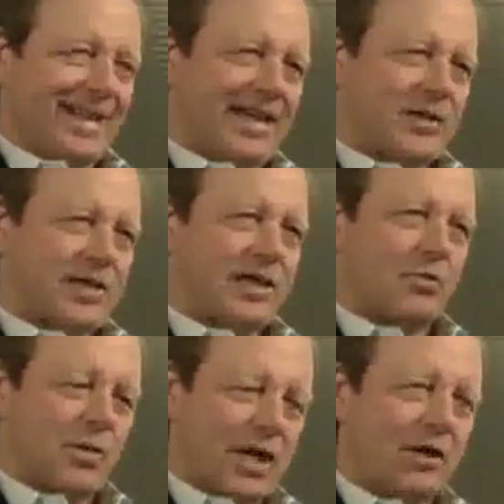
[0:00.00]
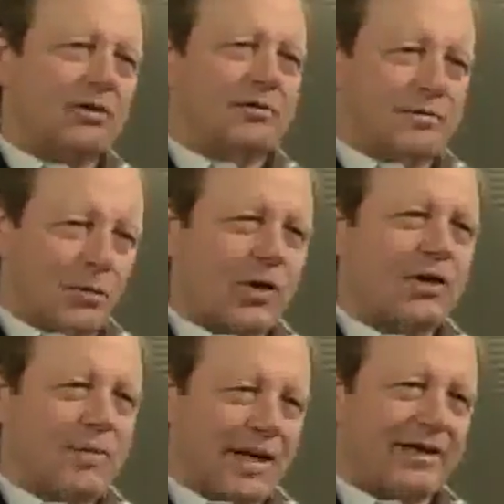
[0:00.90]
And so I said, well, we're
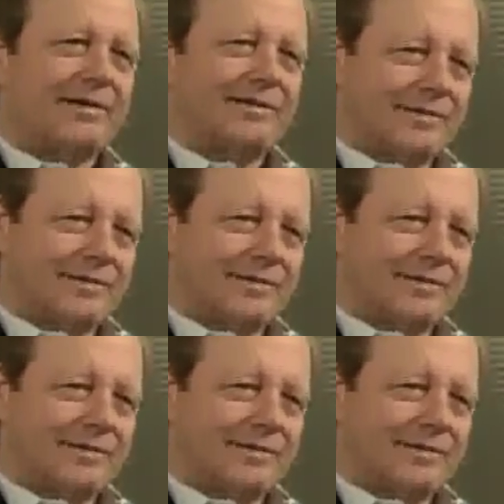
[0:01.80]
going to make it